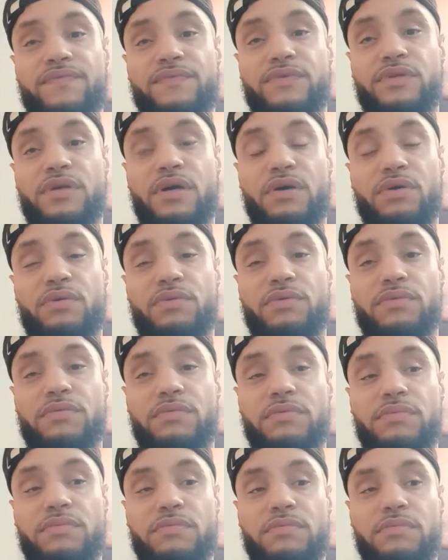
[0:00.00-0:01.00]
you know,
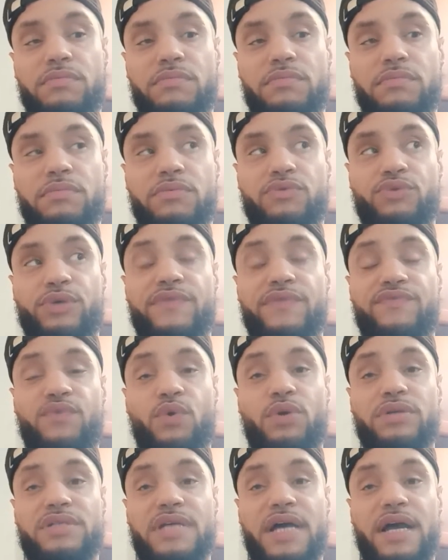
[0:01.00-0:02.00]
three or four
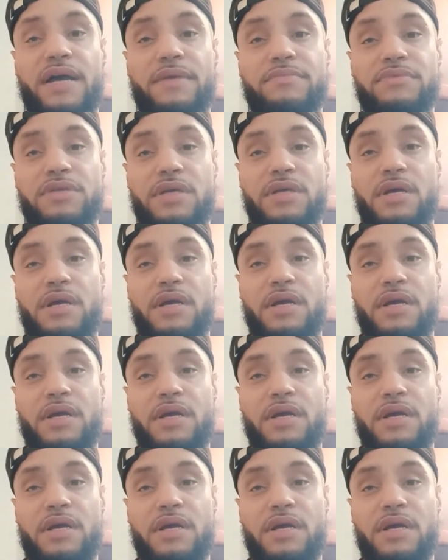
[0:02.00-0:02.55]
times,